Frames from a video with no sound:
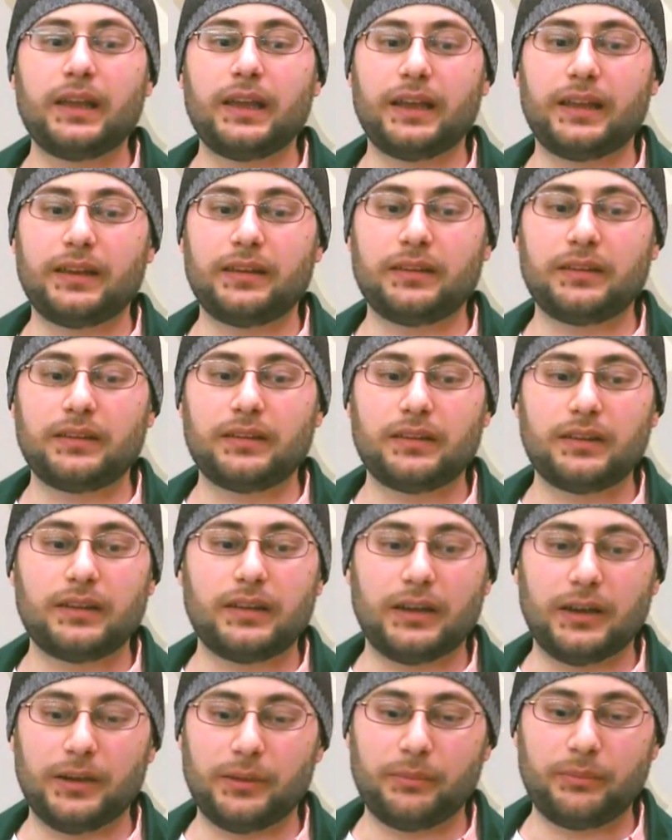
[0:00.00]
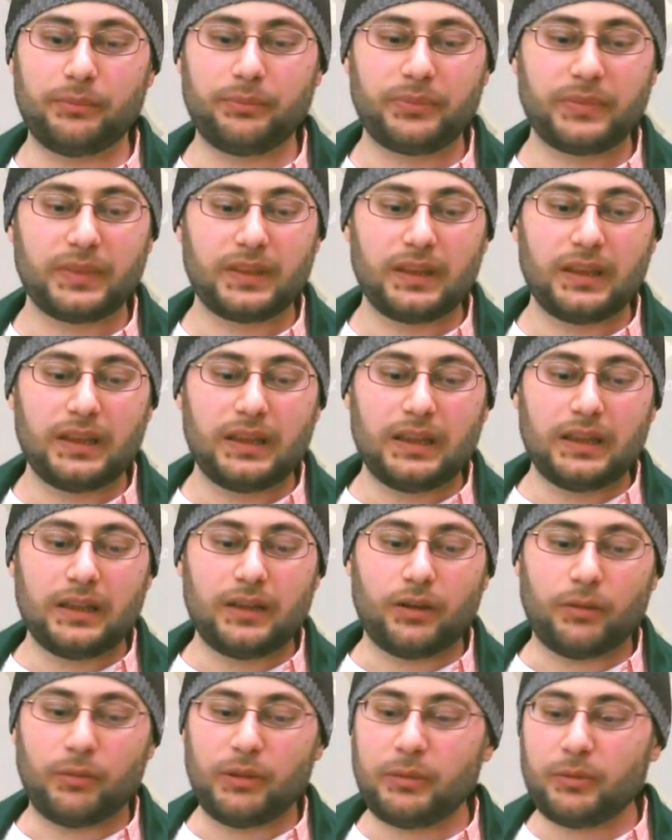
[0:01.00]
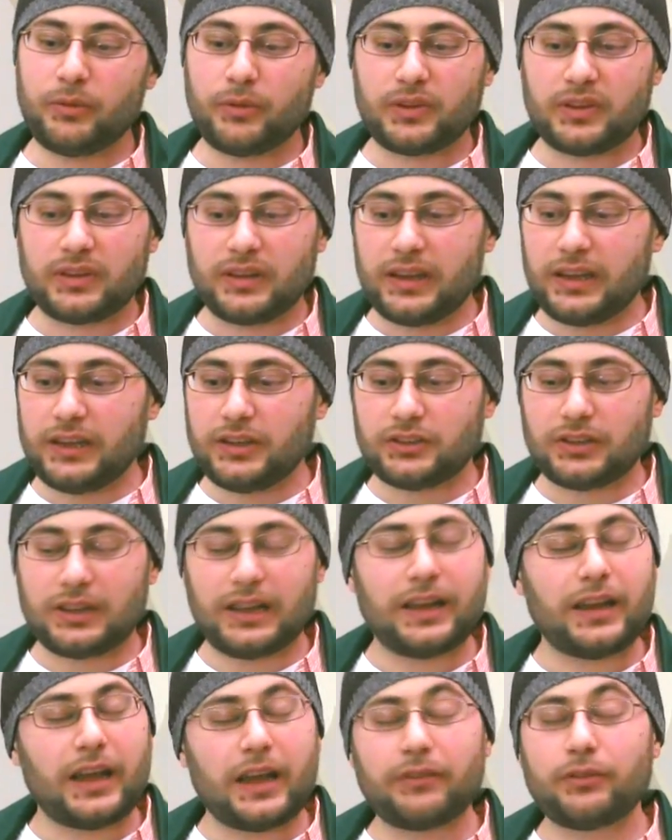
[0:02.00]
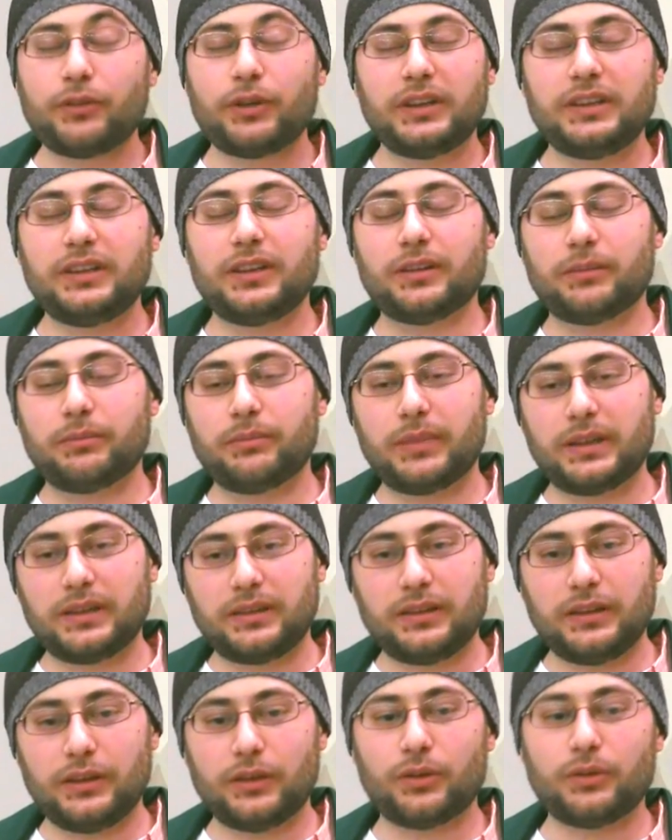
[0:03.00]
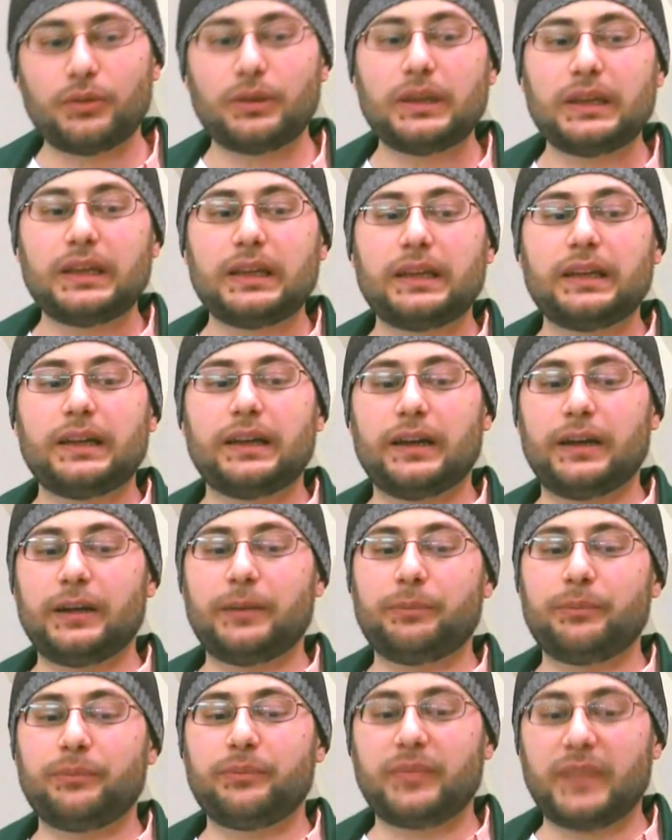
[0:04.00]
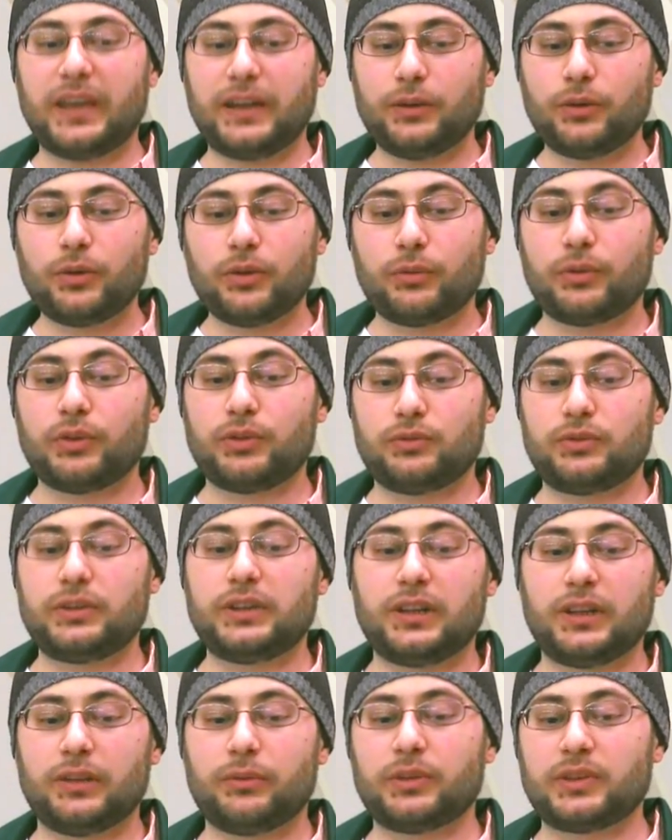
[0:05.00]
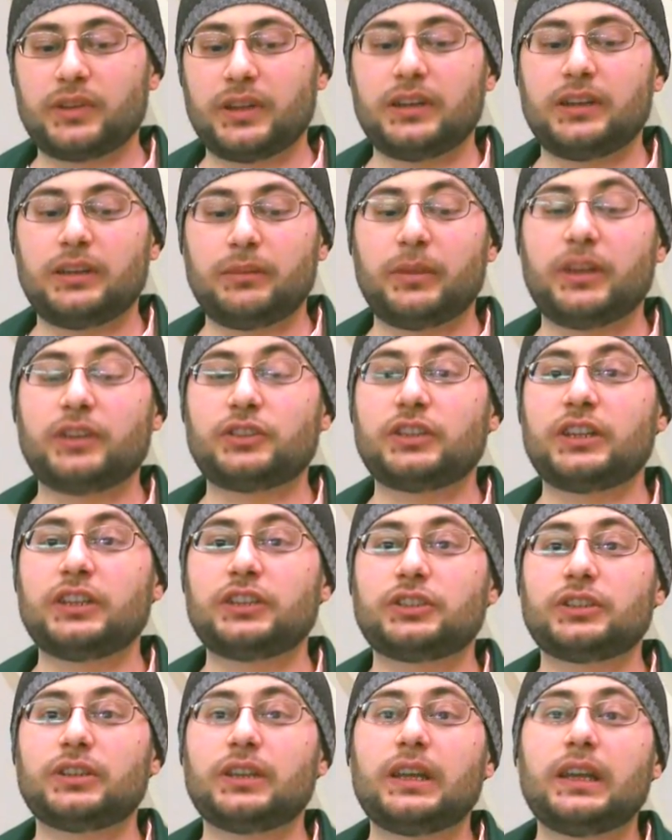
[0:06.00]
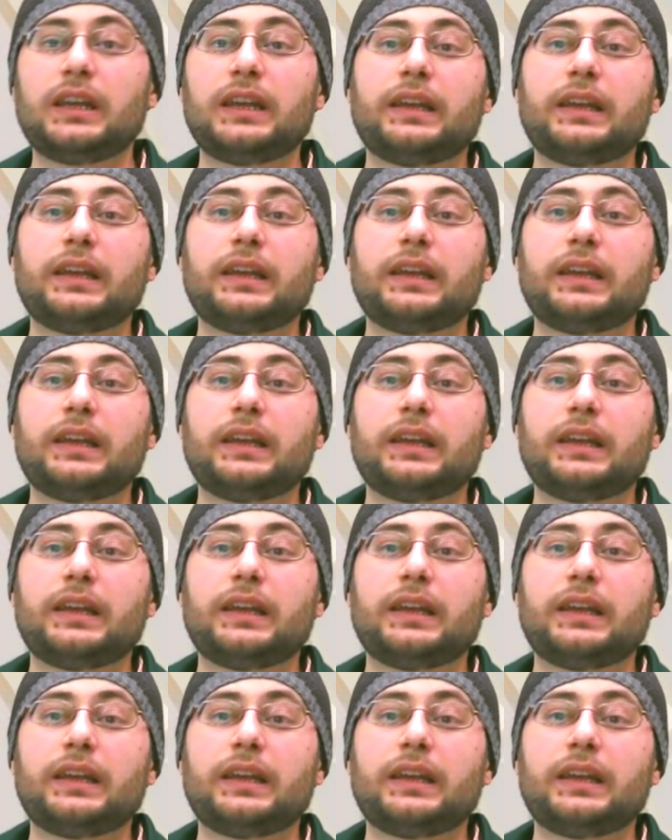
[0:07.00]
And, or maybe it was an angel, I have no idea. But you know, I know it was real, it was not an imagination.